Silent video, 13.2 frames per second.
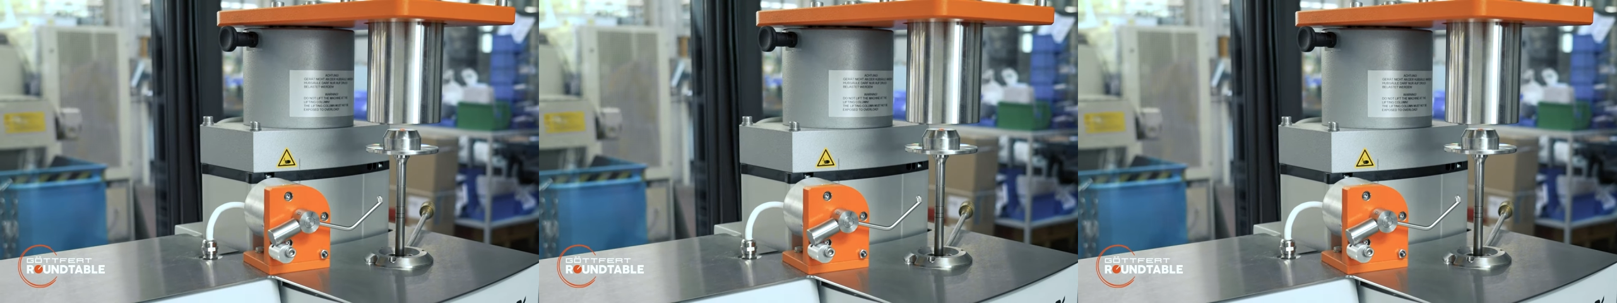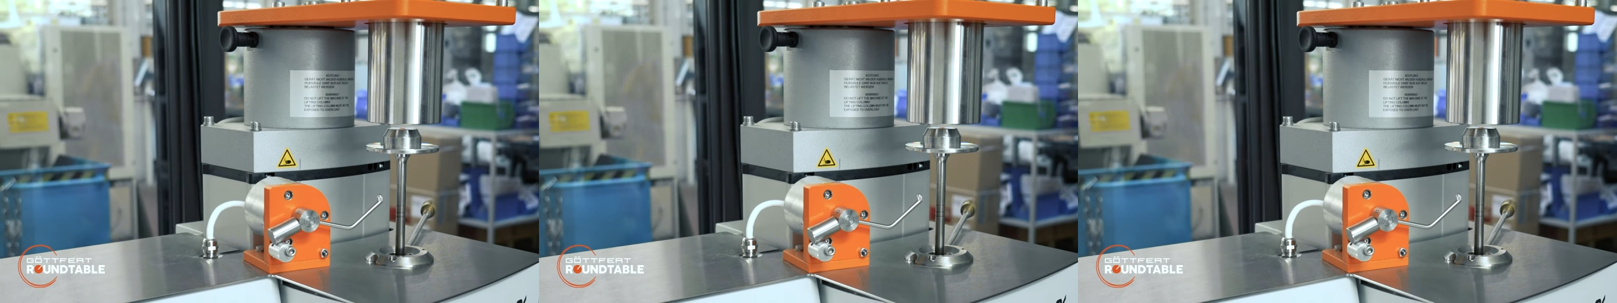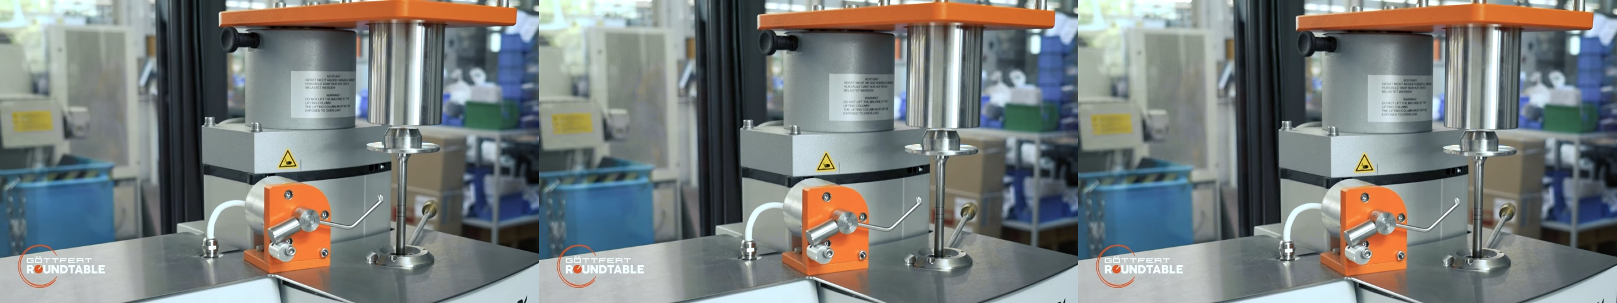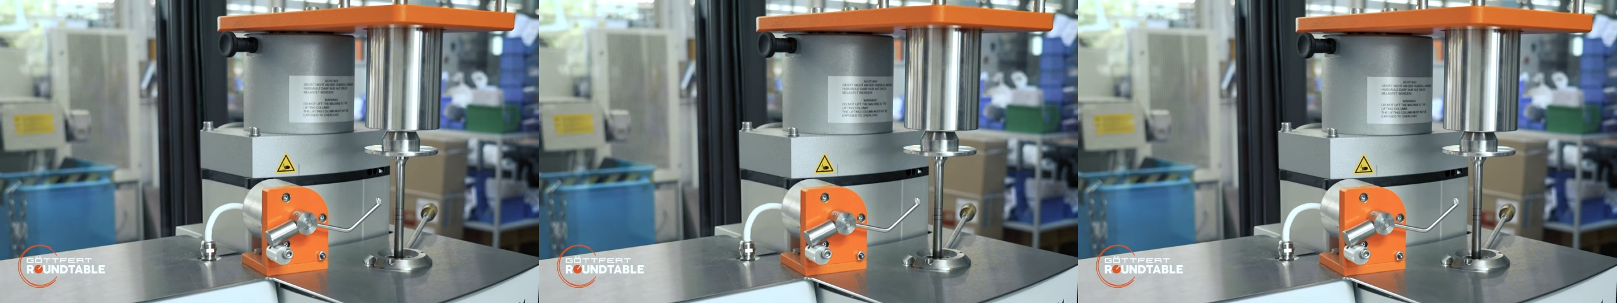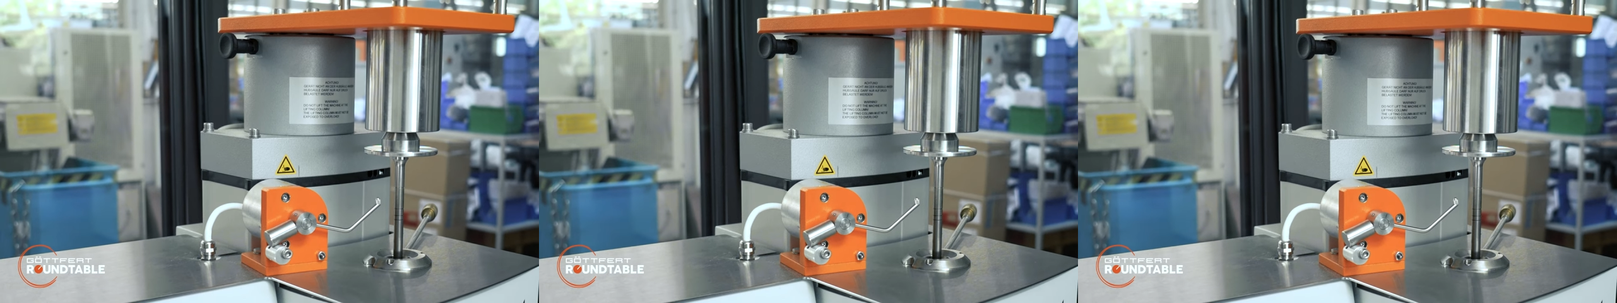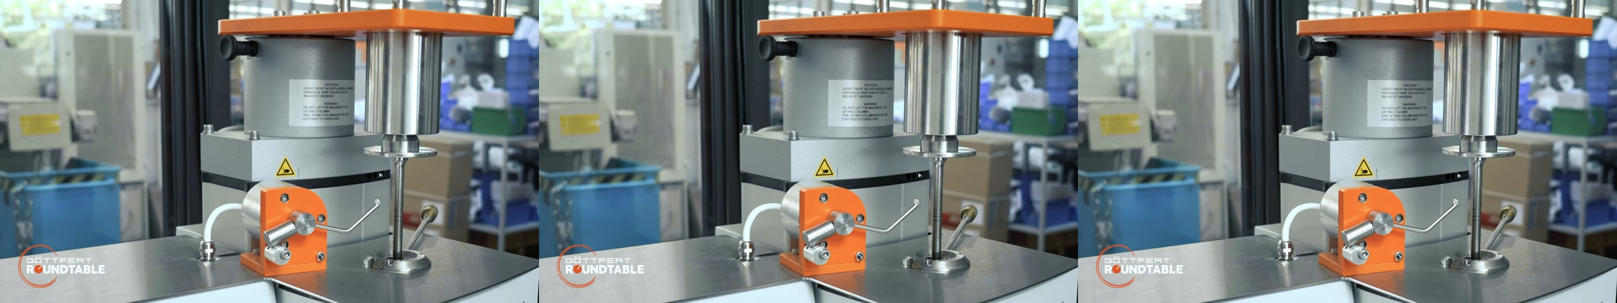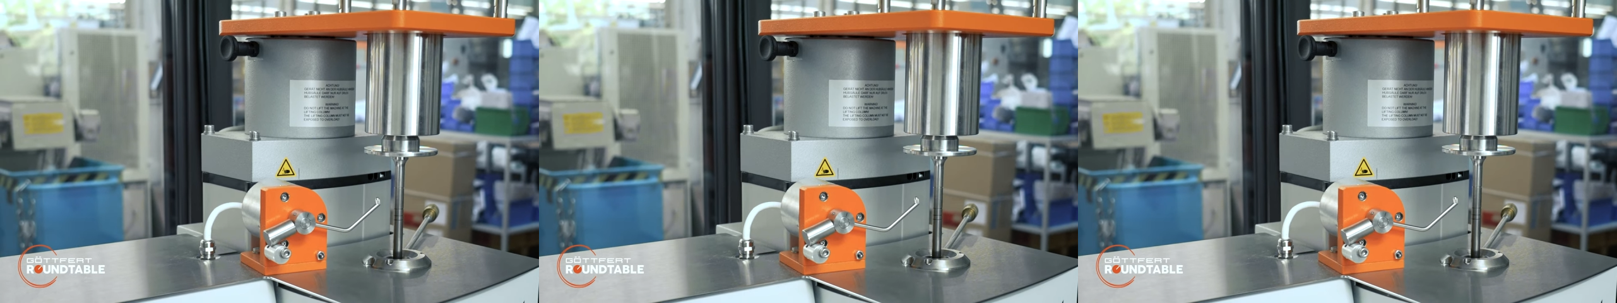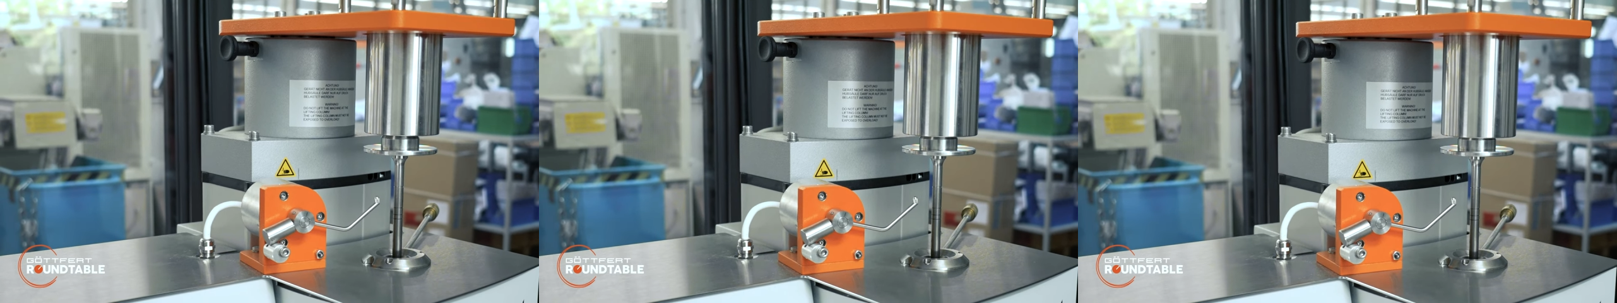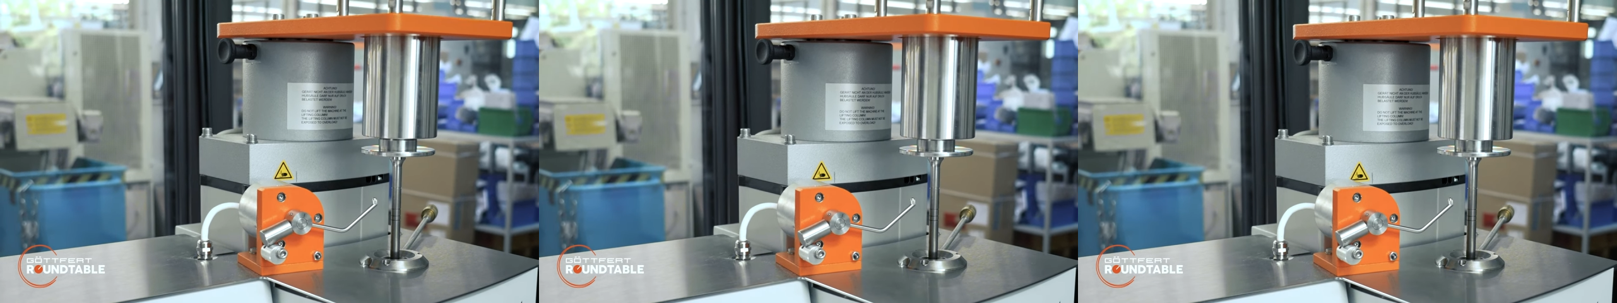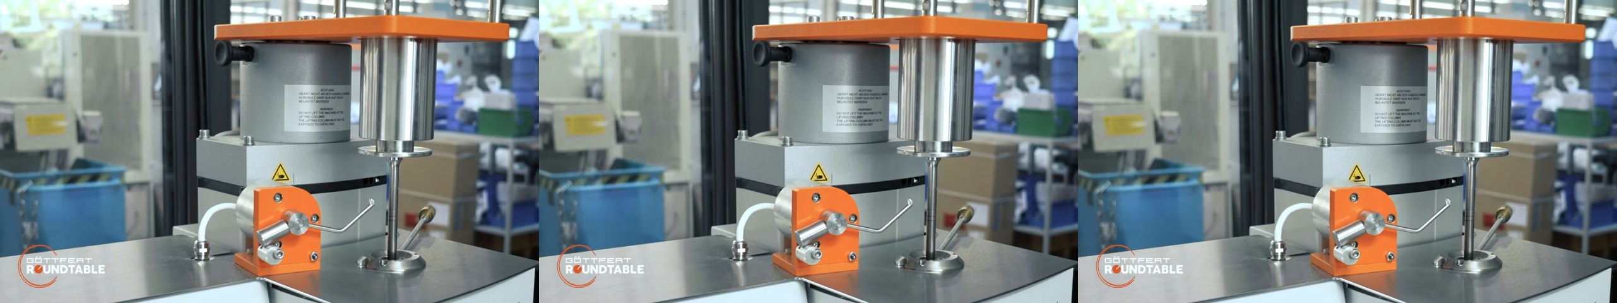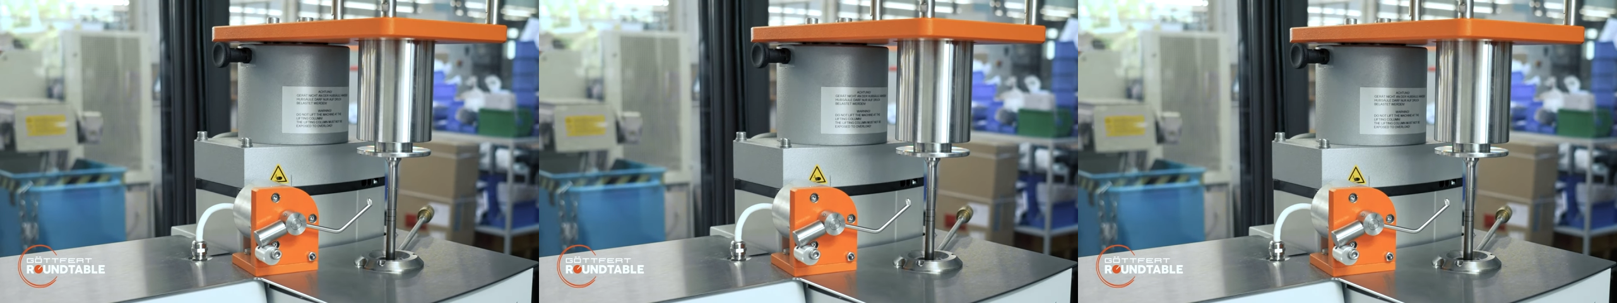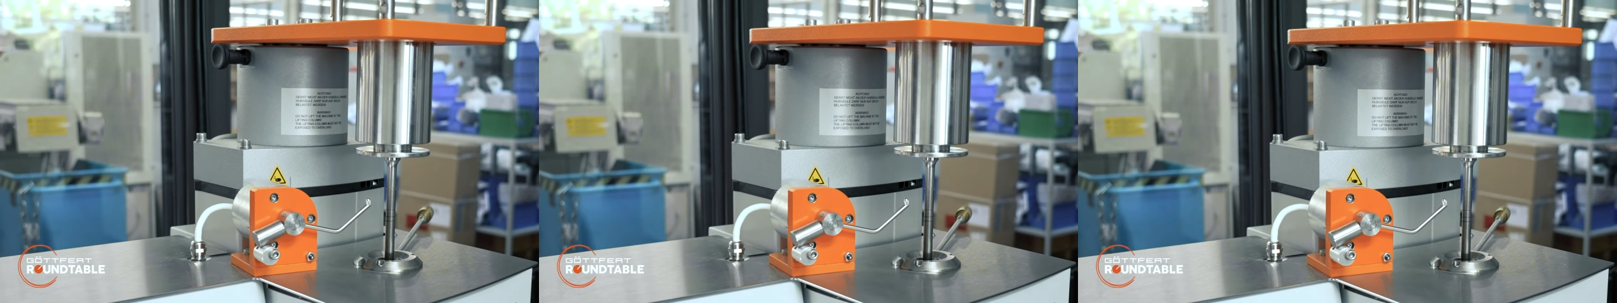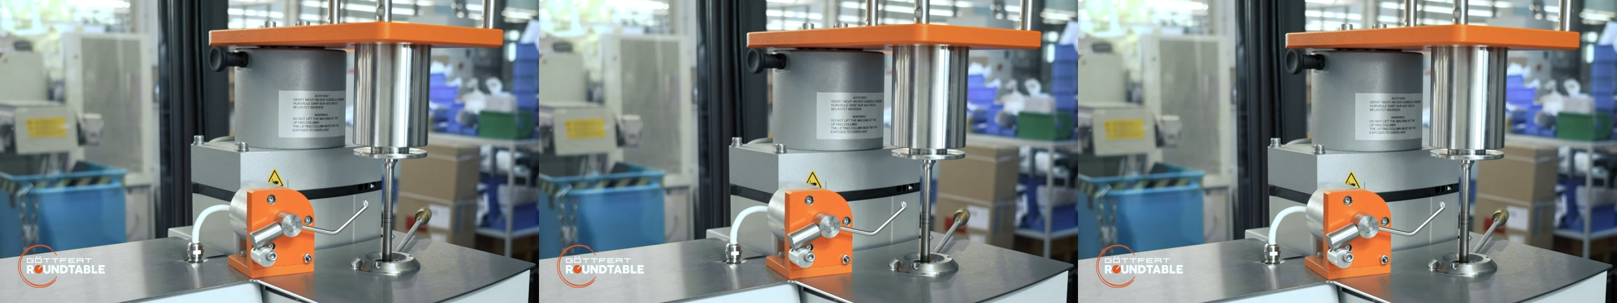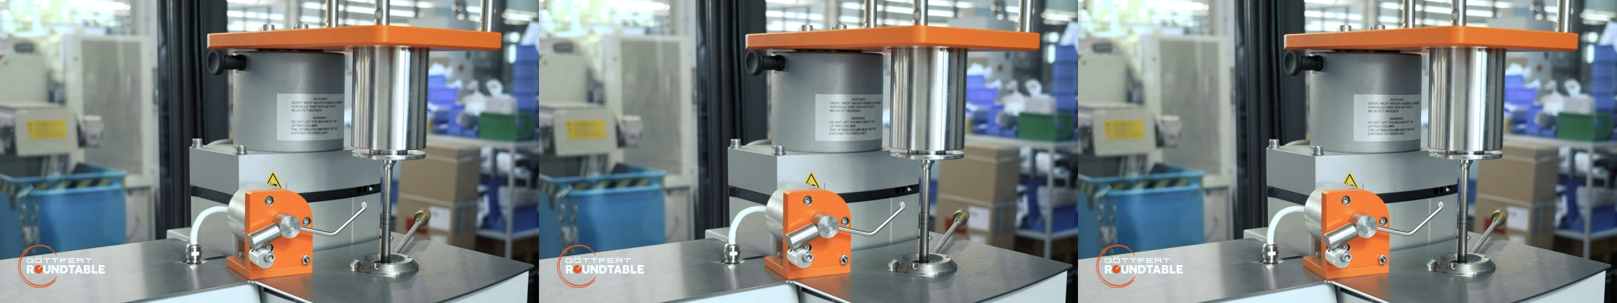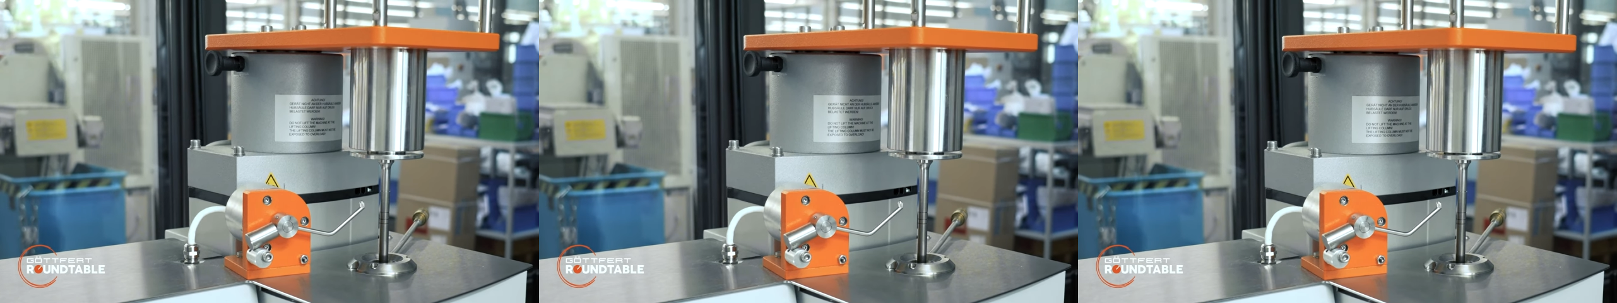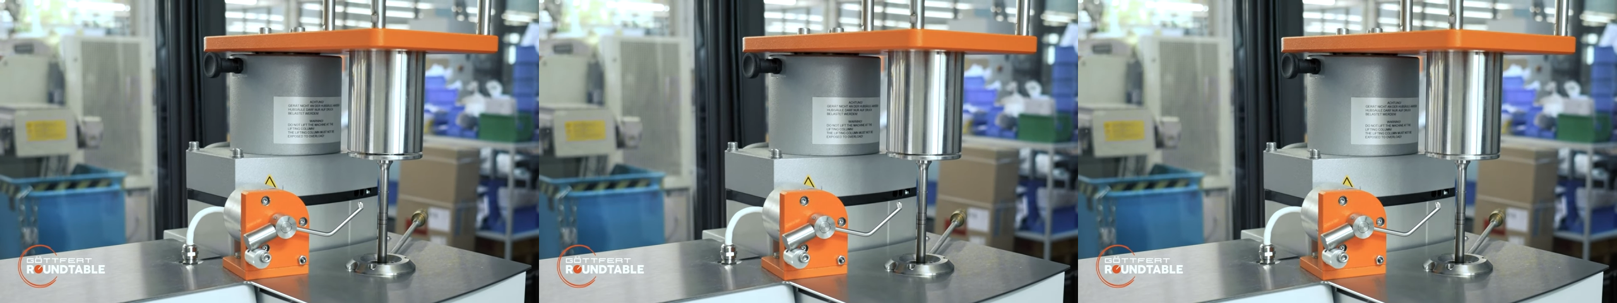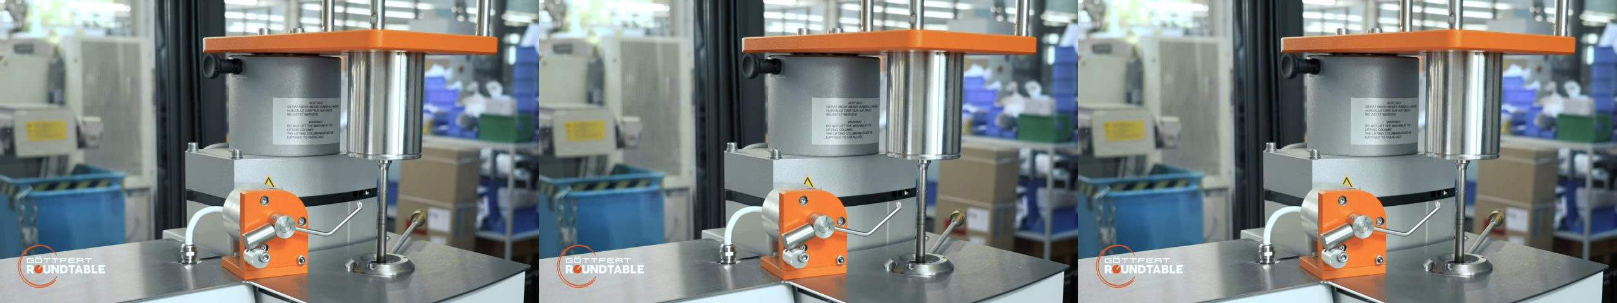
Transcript: Nobody's mouth can be seen.